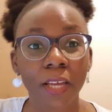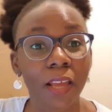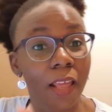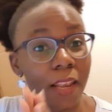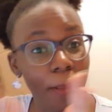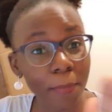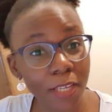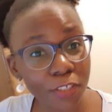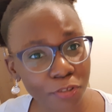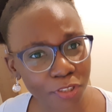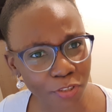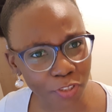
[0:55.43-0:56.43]
let me
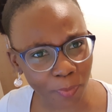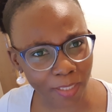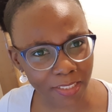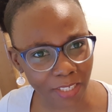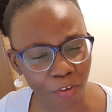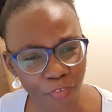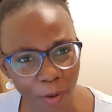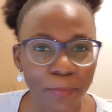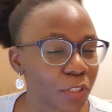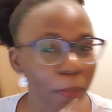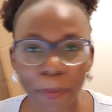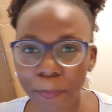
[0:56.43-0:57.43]
introduce myself.
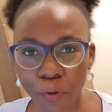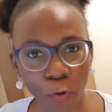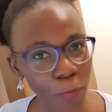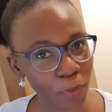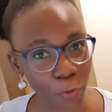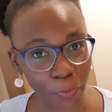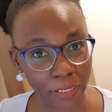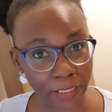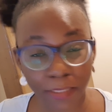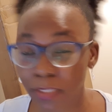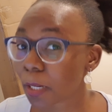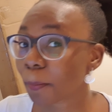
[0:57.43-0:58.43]
Some people call me
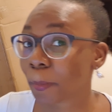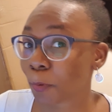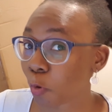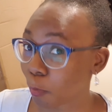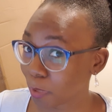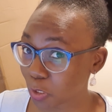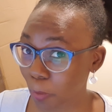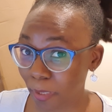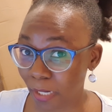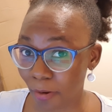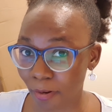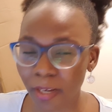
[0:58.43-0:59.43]
Oyin, some people call me
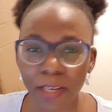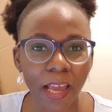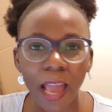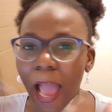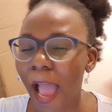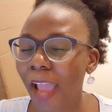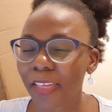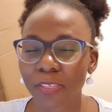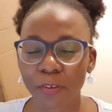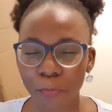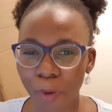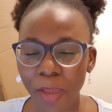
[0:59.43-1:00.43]
Tomilola.
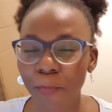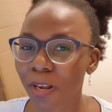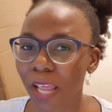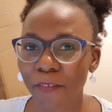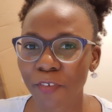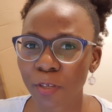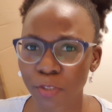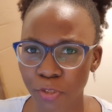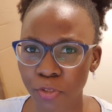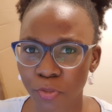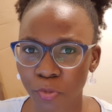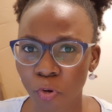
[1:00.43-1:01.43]
Either way, whatever you
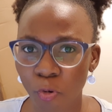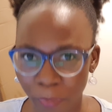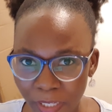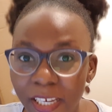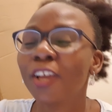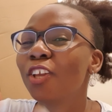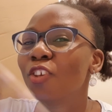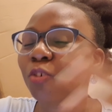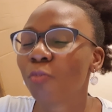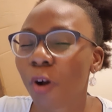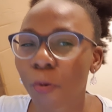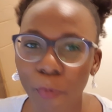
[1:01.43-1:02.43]
choose to call me,
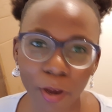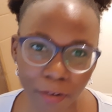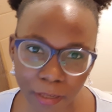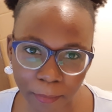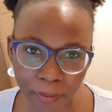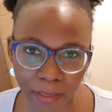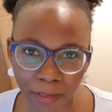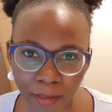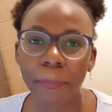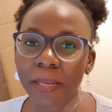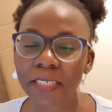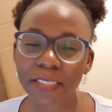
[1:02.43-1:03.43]
you are welcome here.
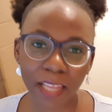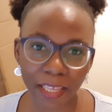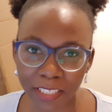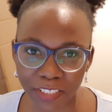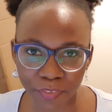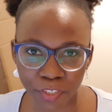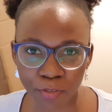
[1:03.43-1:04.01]
Please like this video